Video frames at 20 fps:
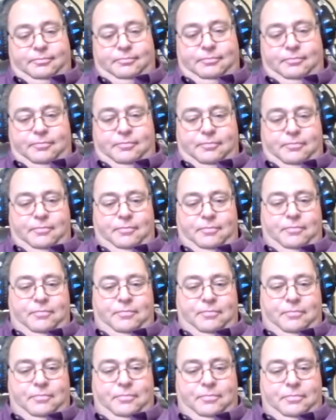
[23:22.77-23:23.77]
a situation
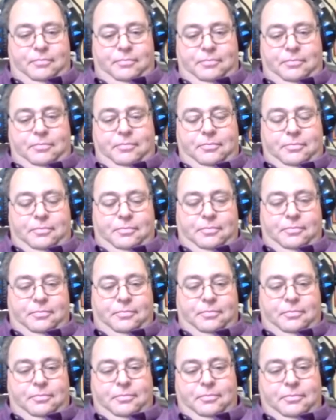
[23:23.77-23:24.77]
where, uh,
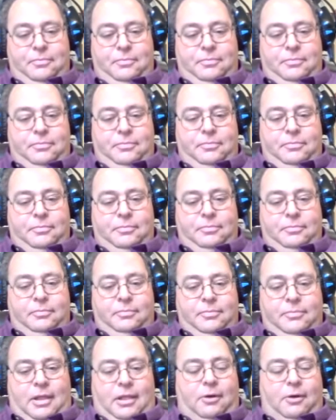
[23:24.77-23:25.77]
hello?
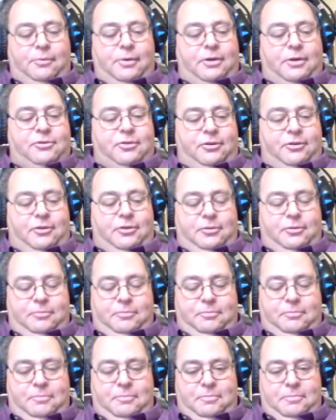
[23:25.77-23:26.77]
Yeah, hi, Richard. Go
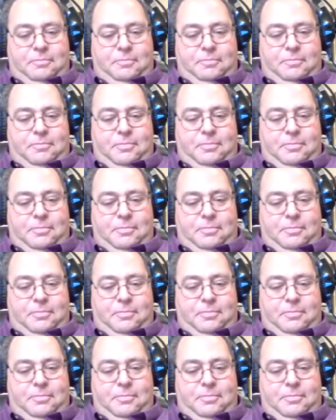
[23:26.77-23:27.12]
ahead.